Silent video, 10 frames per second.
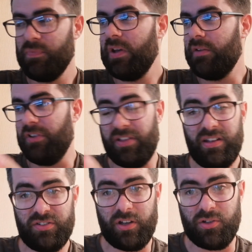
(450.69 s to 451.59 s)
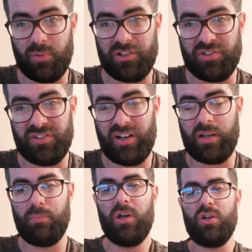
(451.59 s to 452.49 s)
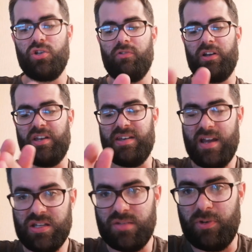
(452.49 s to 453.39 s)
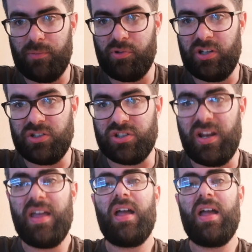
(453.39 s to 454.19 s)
If you think it's going to extra time, you write your 90-minute prediction